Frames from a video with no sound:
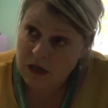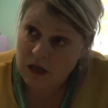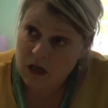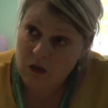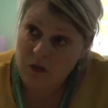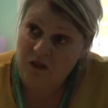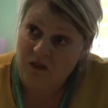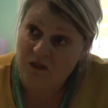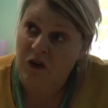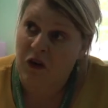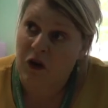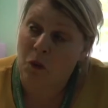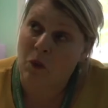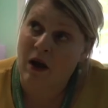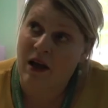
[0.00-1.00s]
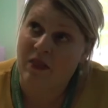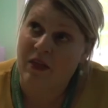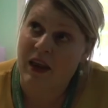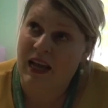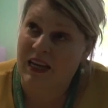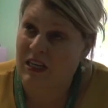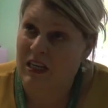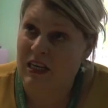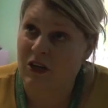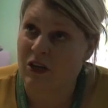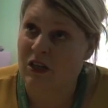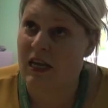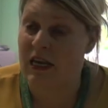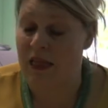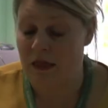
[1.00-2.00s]
because we're fully aware that actually
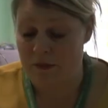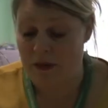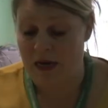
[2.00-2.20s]
just getting them